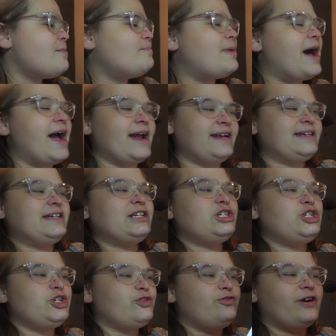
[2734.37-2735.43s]
But I need
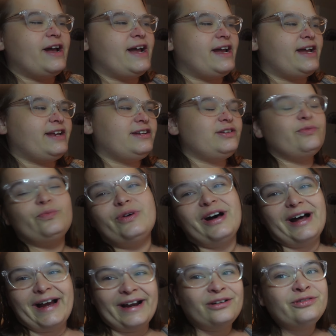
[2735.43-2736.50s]
to find, well,
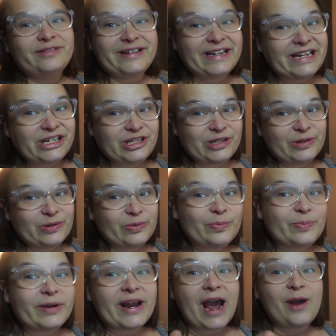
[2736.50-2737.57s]
I don't need to,
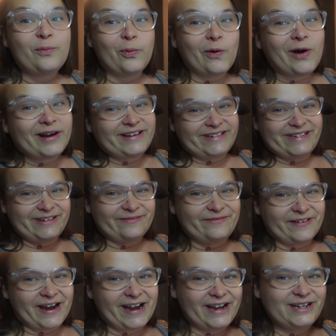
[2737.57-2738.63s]
but I want to
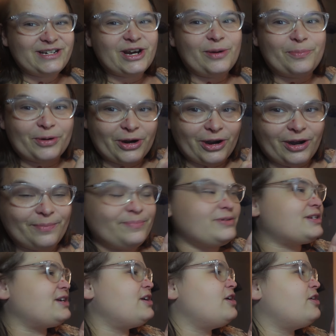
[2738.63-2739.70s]
find a prompt
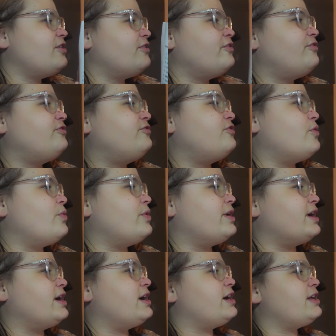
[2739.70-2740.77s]

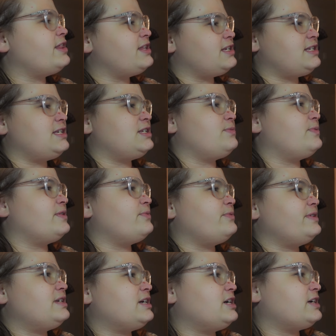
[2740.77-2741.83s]
for This Is Where We
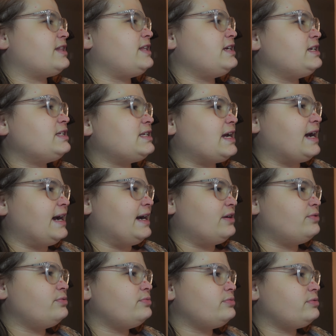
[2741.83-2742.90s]
Talk Things
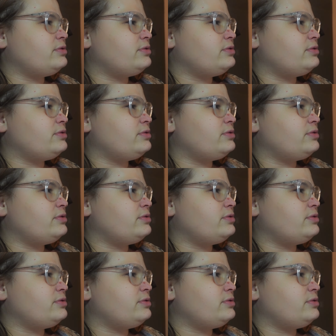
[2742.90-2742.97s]
Out